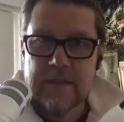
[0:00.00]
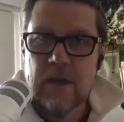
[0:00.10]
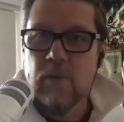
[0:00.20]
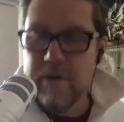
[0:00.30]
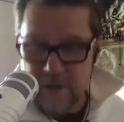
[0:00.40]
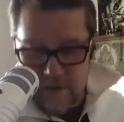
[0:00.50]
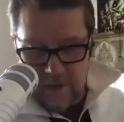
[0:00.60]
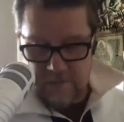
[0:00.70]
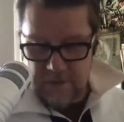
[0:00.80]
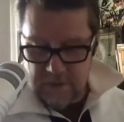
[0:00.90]
So oh, we're
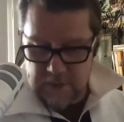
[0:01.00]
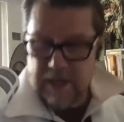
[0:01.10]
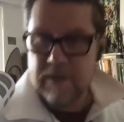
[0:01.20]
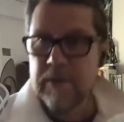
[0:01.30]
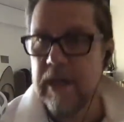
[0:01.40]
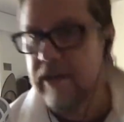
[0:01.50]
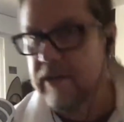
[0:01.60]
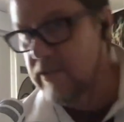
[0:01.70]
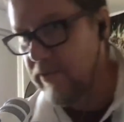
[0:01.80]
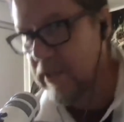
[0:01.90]
recording visually, aren't we? Hang
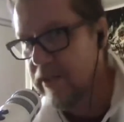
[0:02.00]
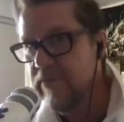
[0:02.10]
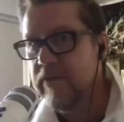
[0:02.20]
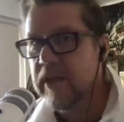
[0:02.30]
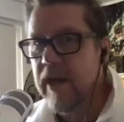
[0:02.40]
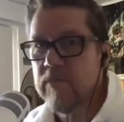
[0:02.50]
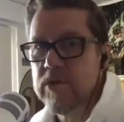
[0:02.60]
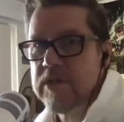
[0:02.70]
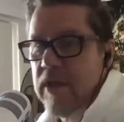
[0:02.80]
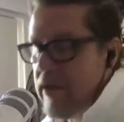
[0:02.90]
on, just for the for the
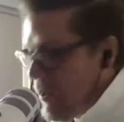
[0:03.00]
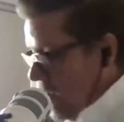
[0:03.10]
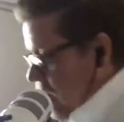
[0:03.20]
cameras then.